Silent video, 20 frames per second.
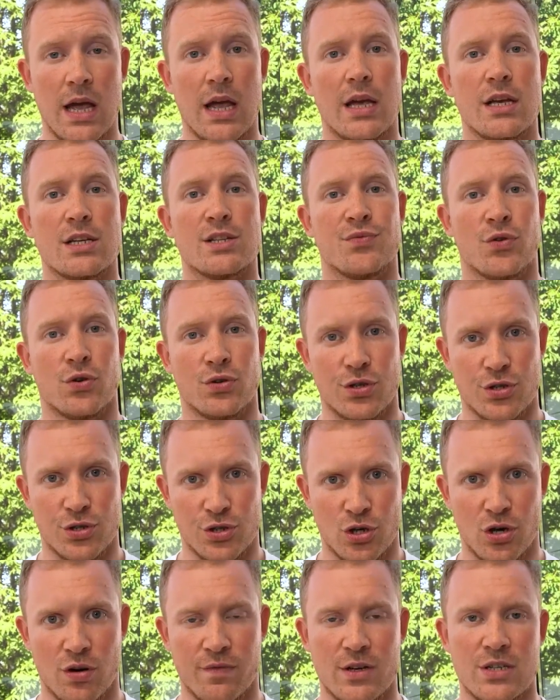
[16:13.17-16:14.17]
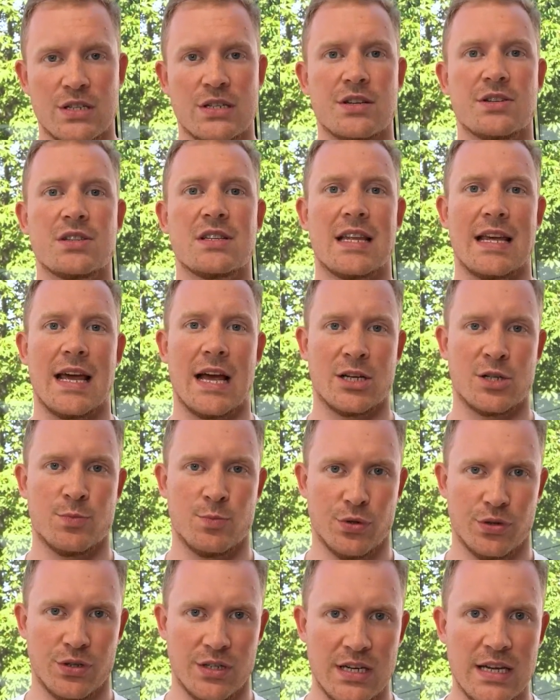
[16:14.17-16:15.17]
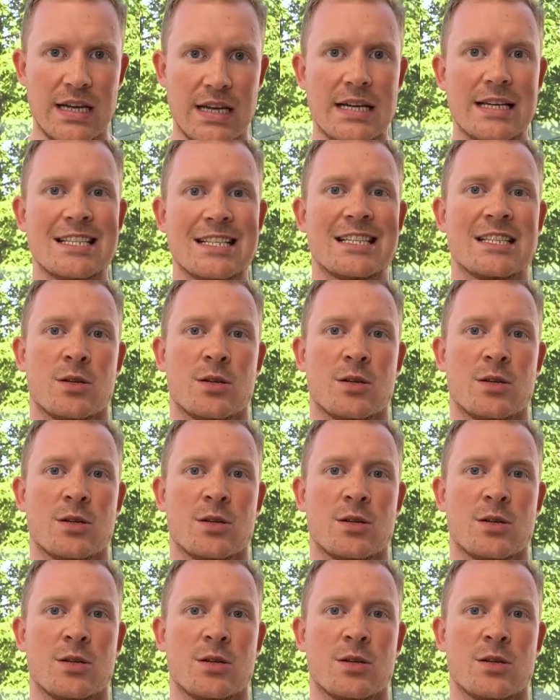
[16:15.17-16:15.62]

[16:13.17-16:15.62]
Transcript: is for the services, the expertise,